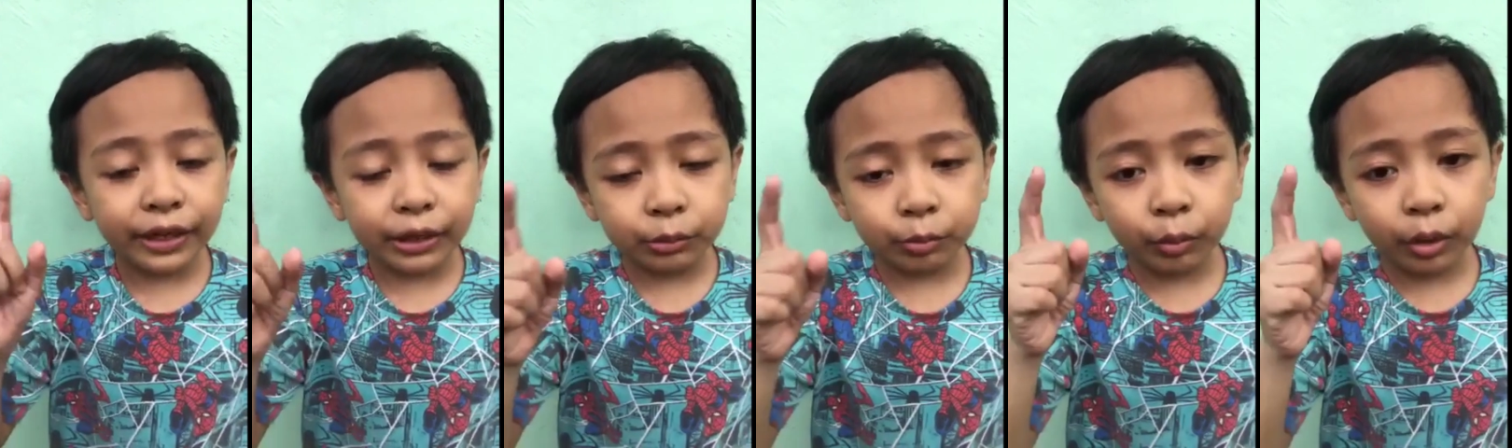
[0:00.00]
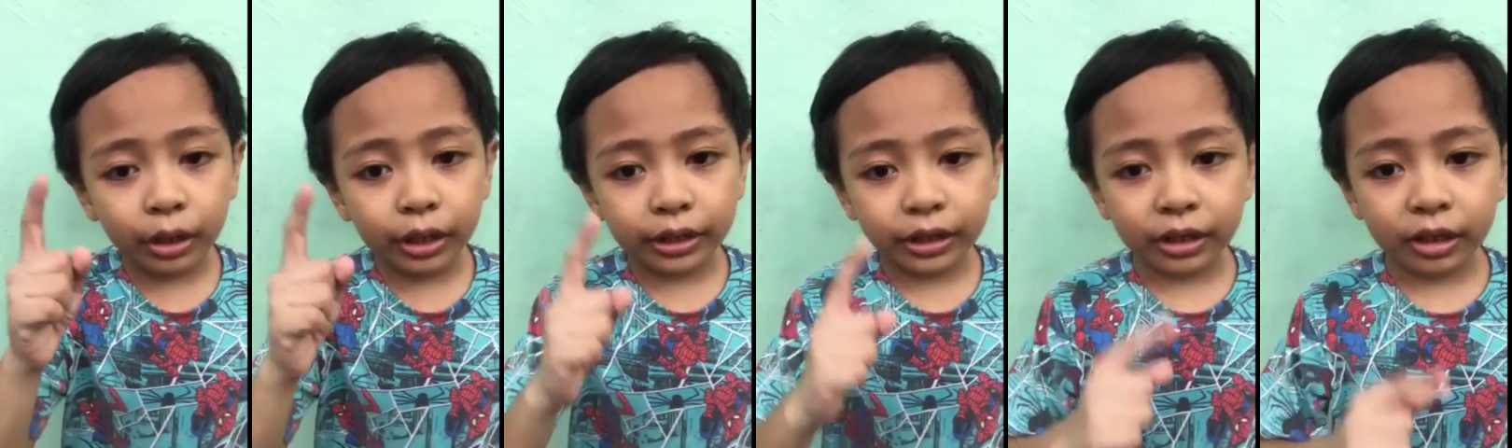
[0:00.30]

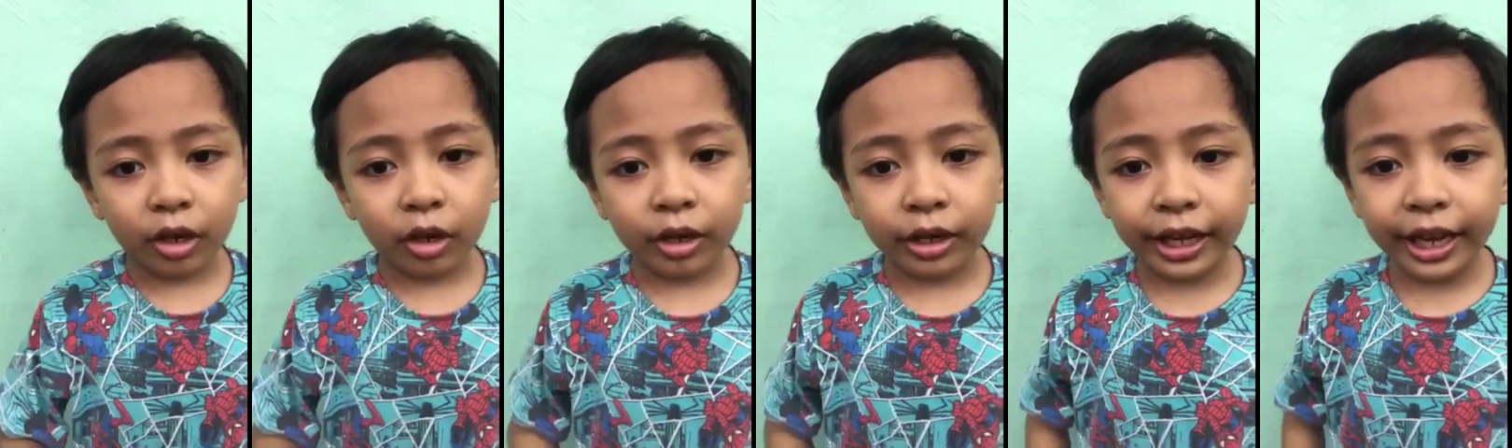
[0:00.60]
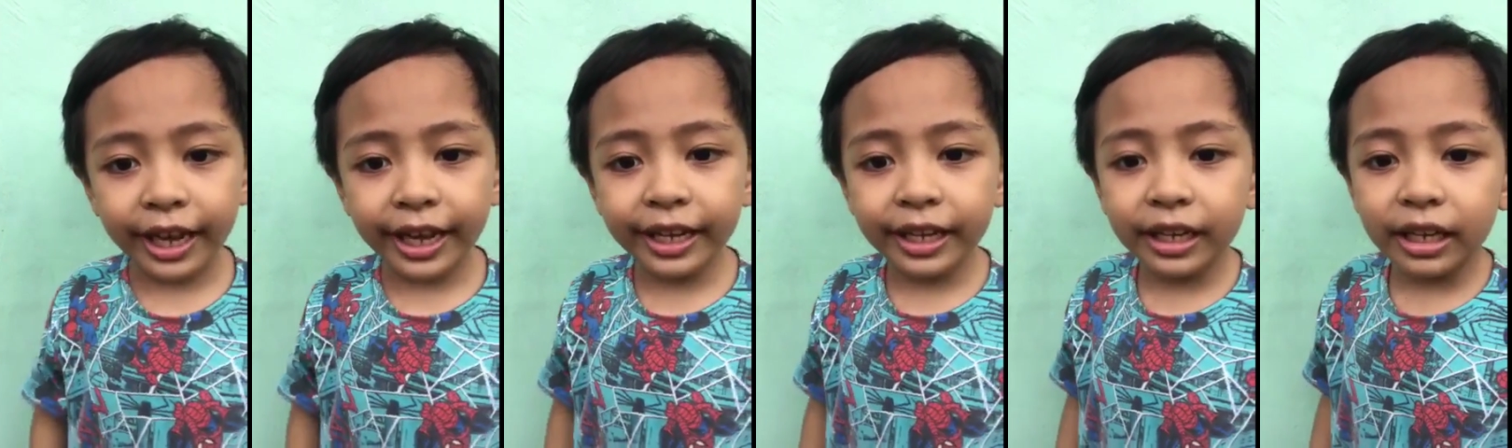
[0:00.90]
1,
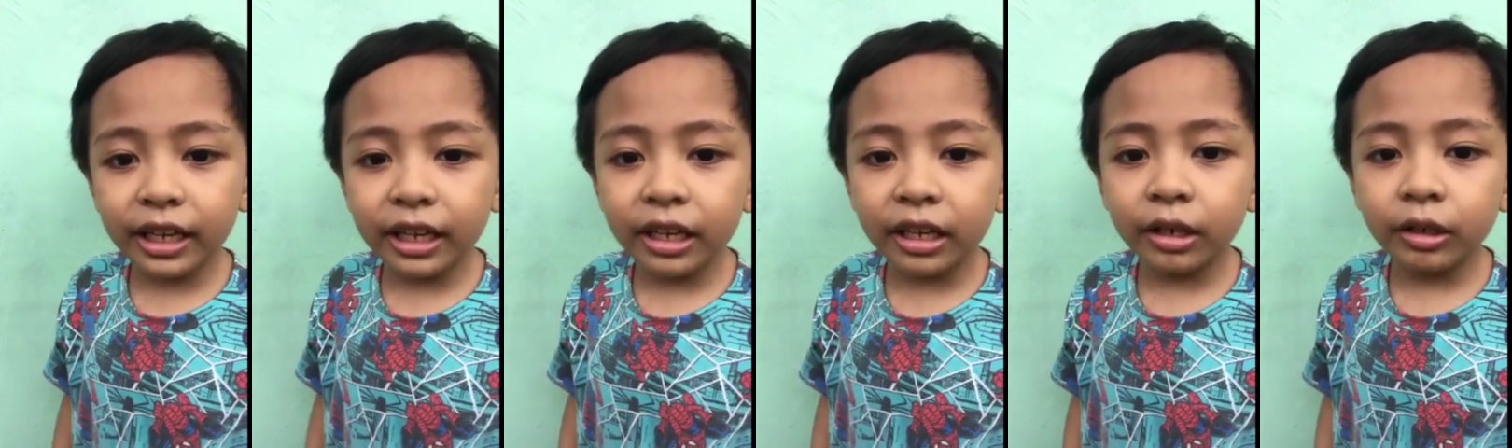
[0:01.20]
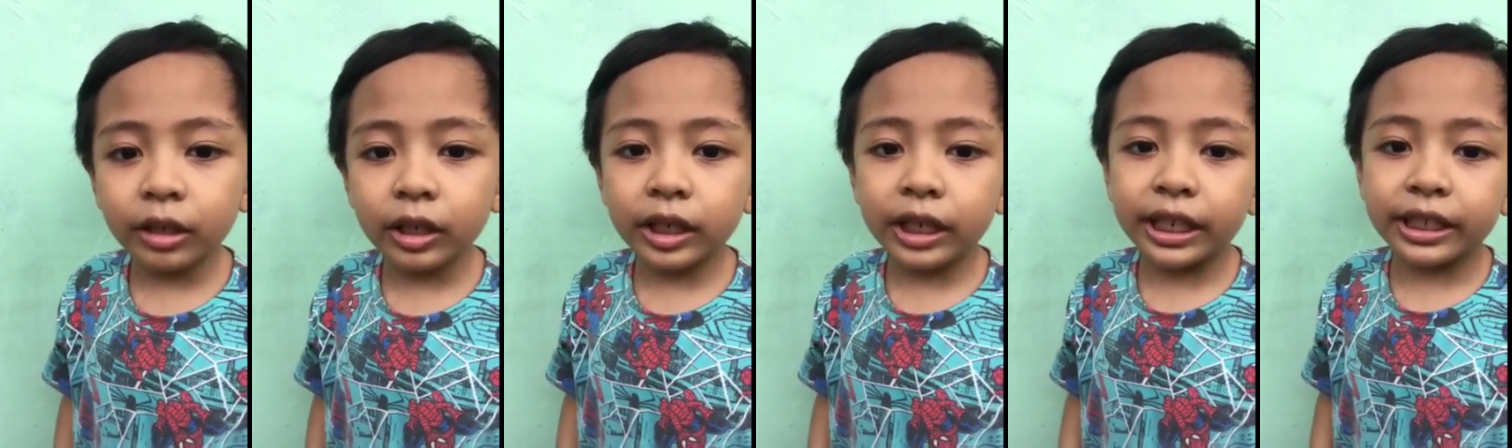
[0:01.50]
okay?
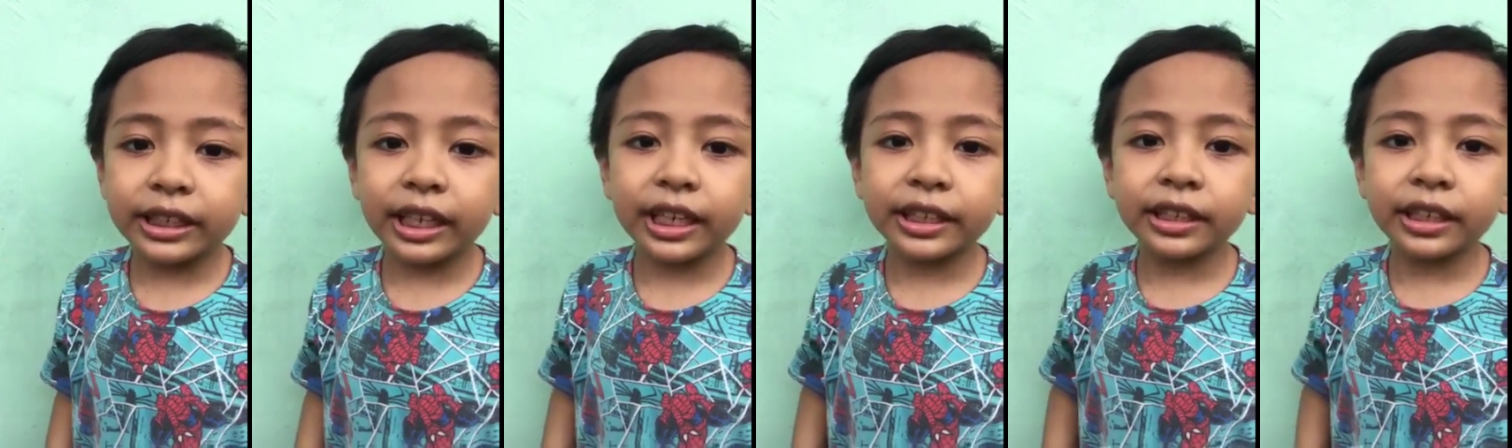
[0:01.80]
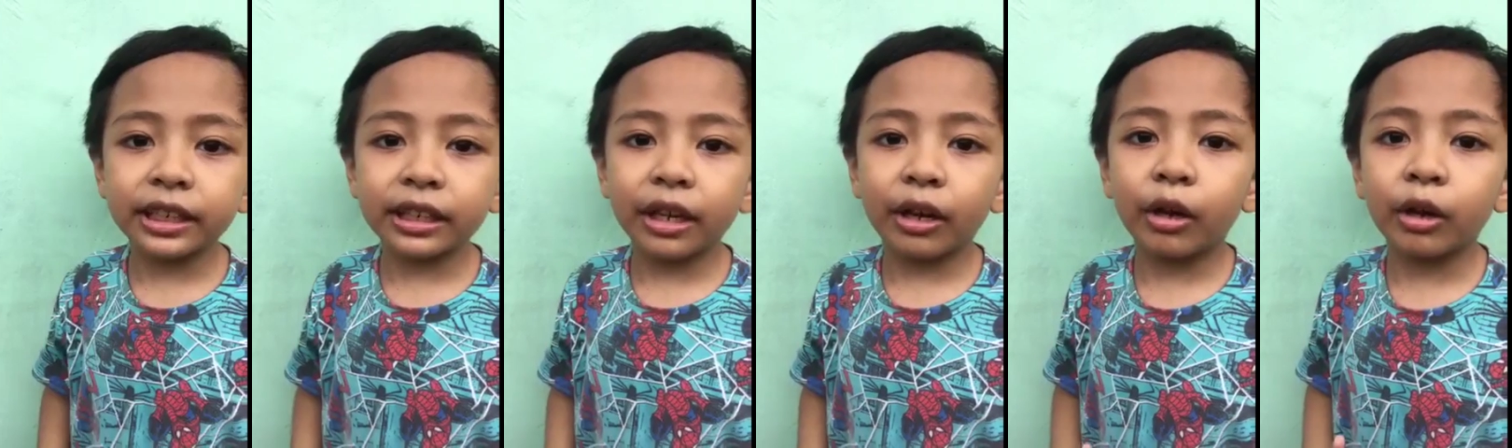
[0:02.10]
They
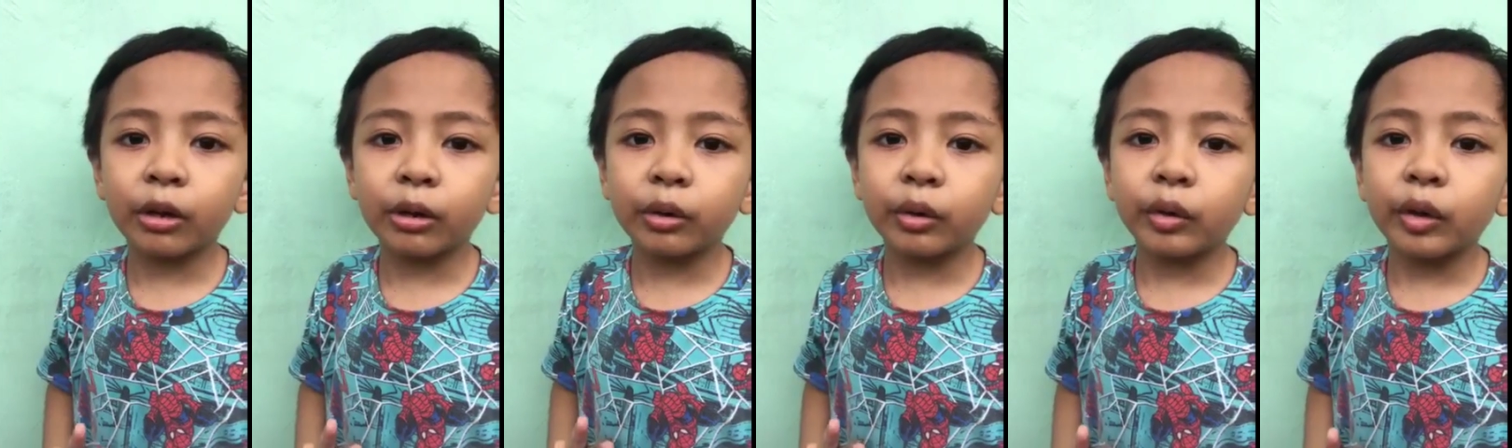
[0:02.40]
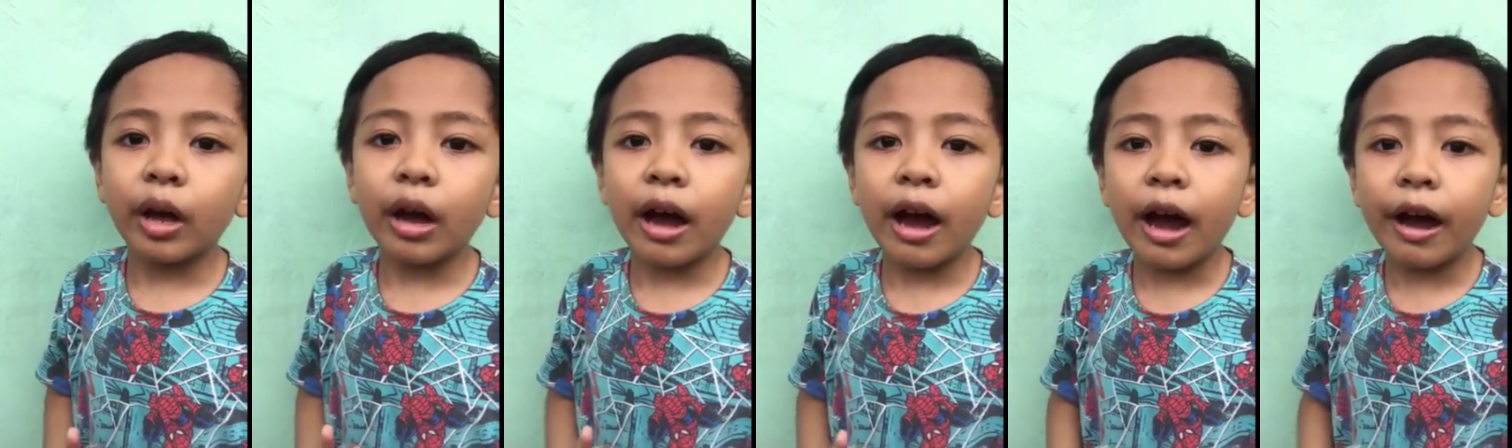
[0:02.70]
tested on
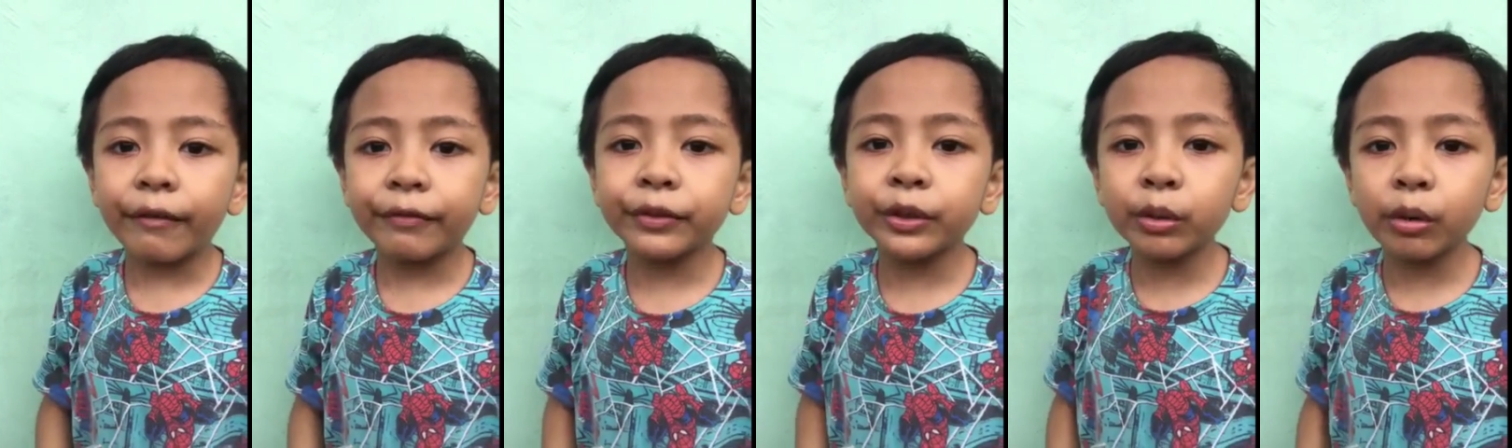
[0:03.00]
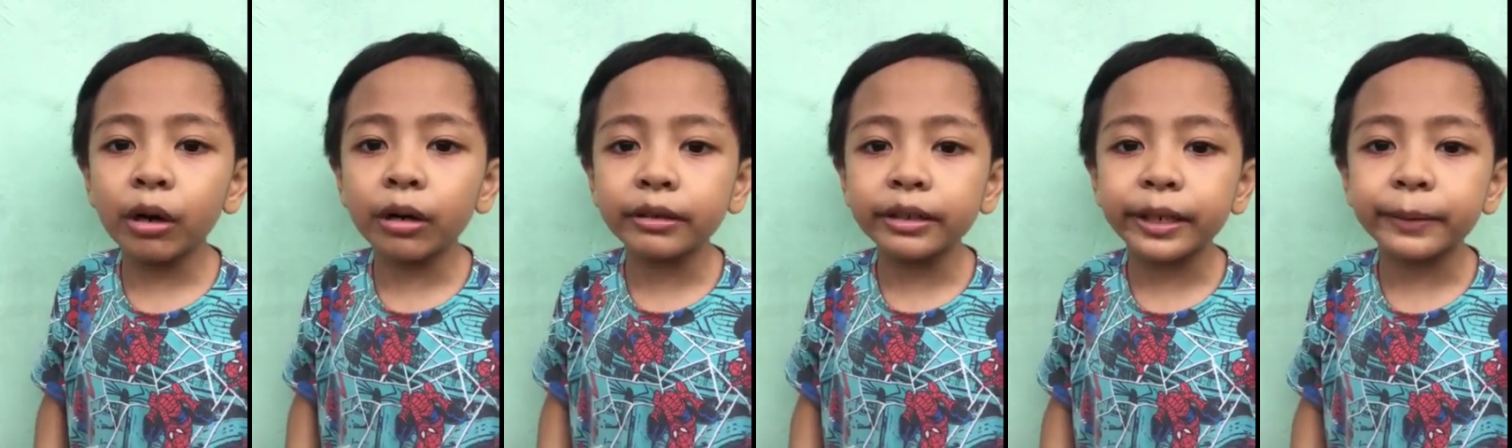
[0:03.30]
a few
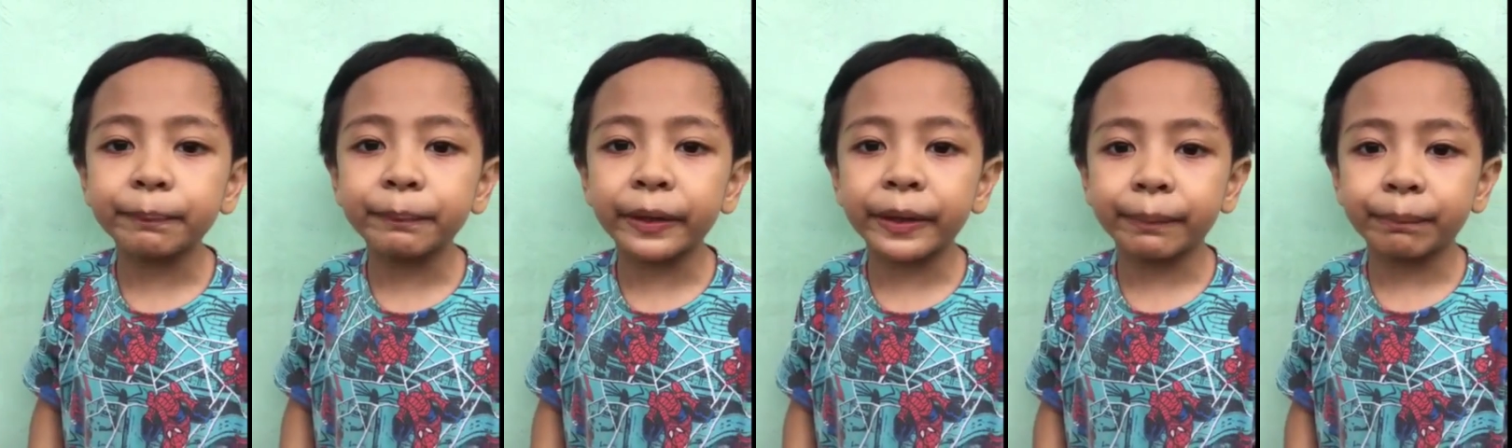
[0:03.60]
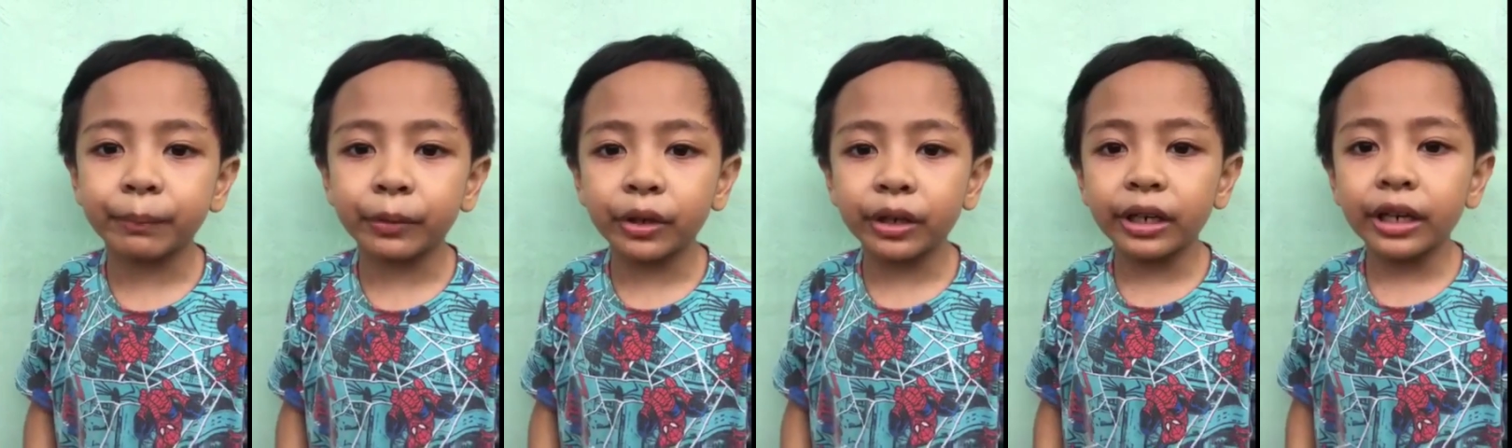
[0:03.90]
hundred
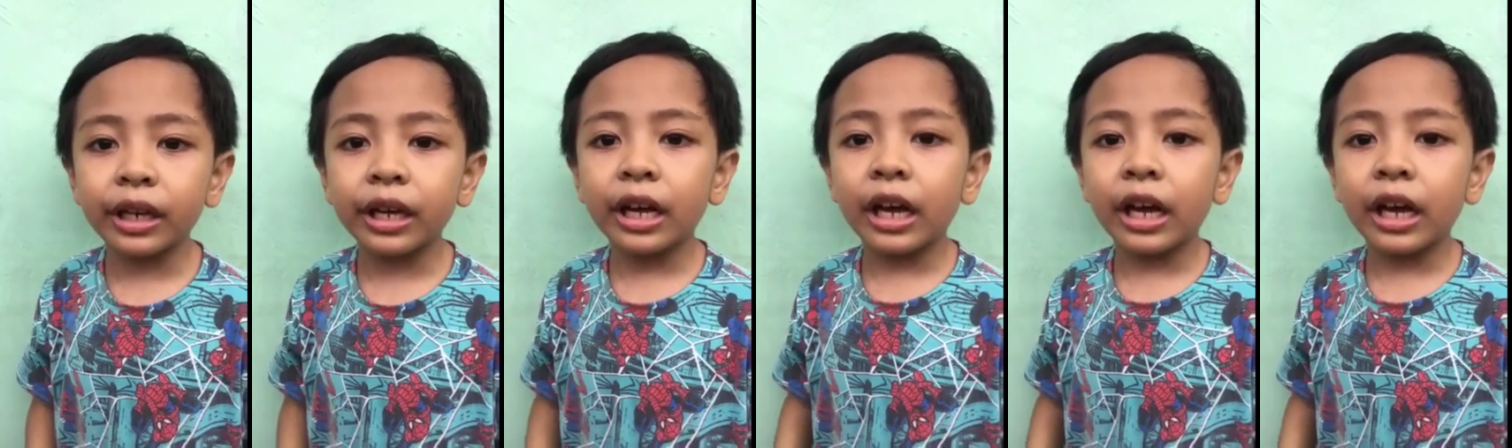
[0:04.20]
people.